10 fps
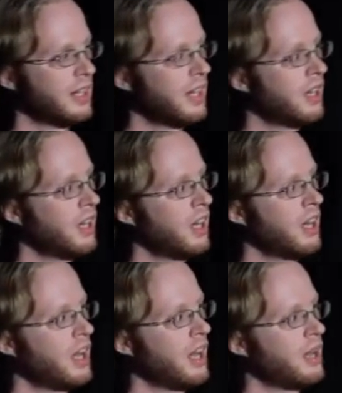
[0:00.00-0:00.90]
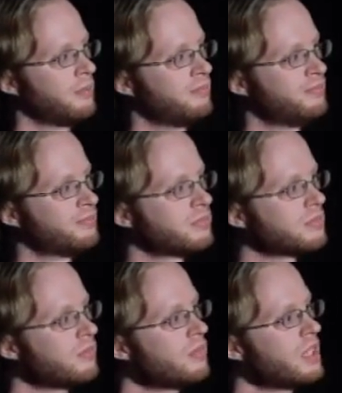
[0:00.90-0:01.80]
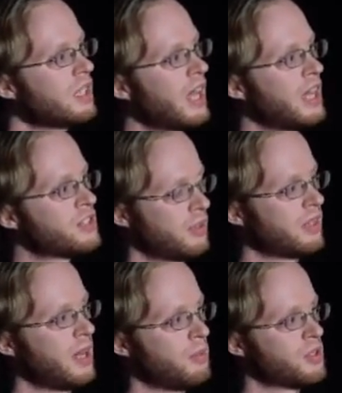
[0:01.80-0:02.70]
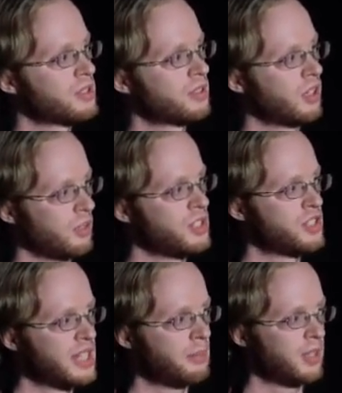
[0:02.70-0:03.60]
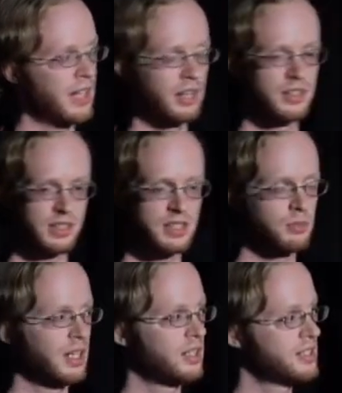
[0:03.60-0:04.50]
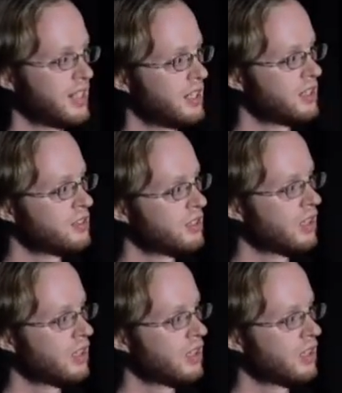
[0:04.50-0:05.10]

guy. Um, and so, yeah, most current research is happening on Kaldi, so that's what I decided to use.